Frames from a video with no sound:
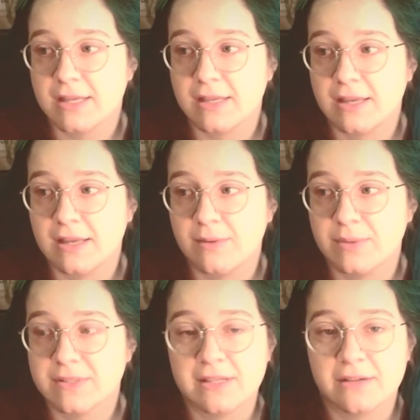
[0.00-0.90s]
It
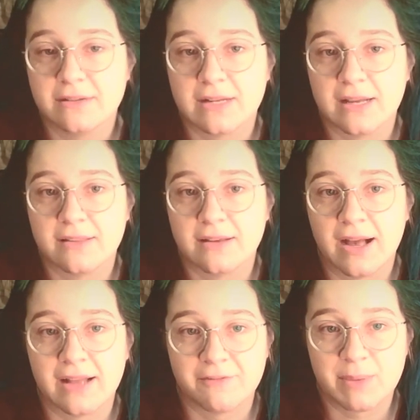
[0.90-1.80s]
was clear that the
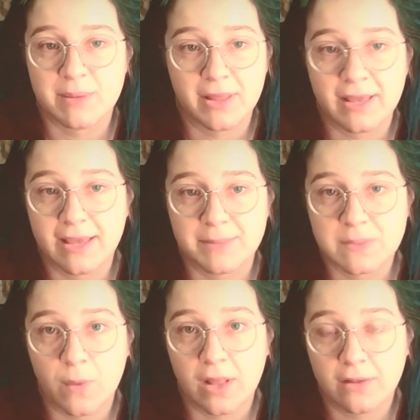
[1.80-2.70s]
kind of people I am
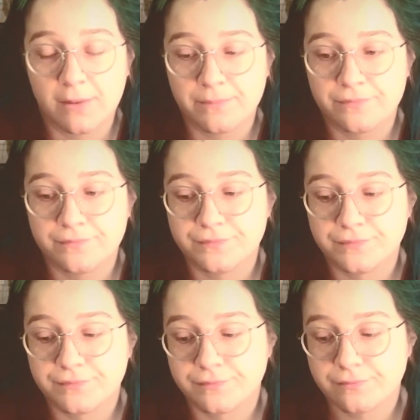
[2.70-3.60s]
isn't welcome.
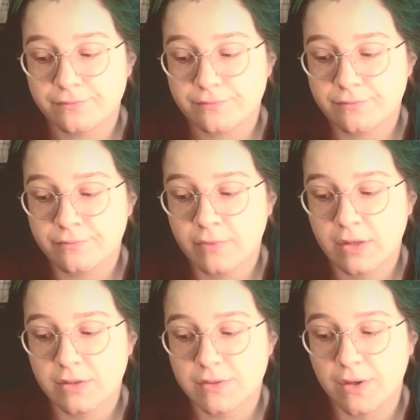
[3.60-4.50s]

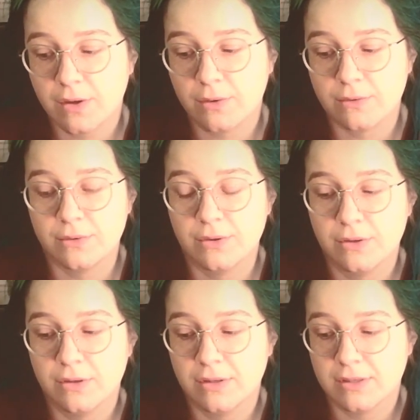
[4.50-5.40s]
So
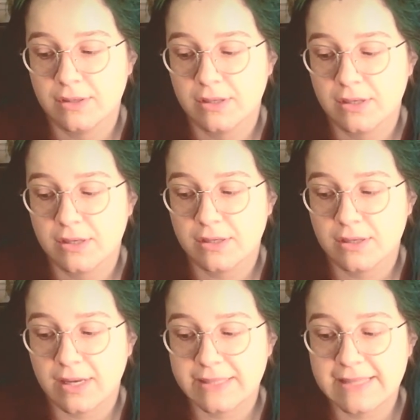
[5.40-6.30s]

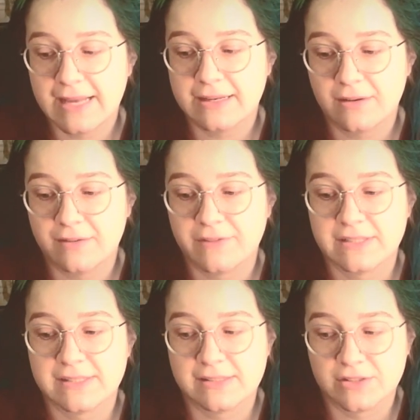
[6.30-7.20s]
I sat in on
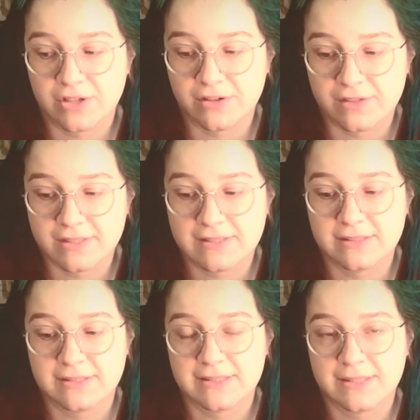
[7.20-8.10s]
Vincent's service,
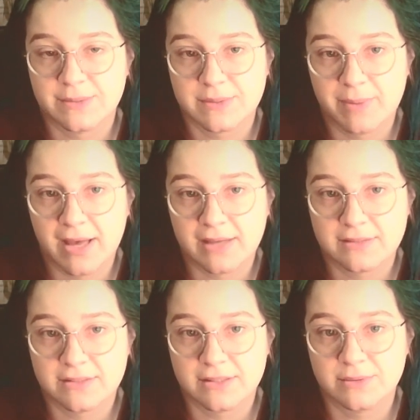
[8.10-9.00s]
and since he was a
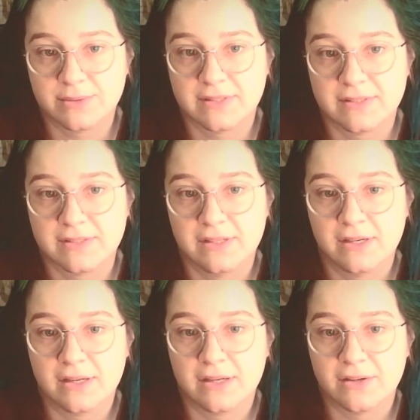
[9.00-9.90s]
pastor, it was
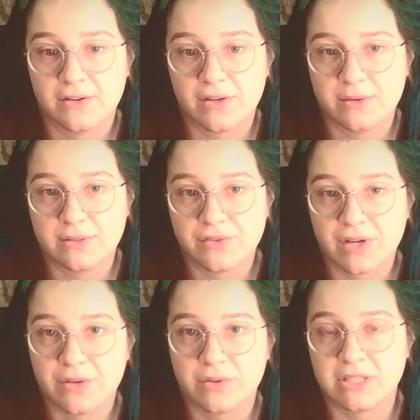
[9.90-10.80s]

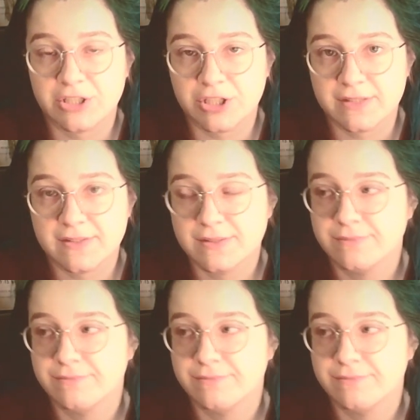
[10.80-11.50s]
very religious.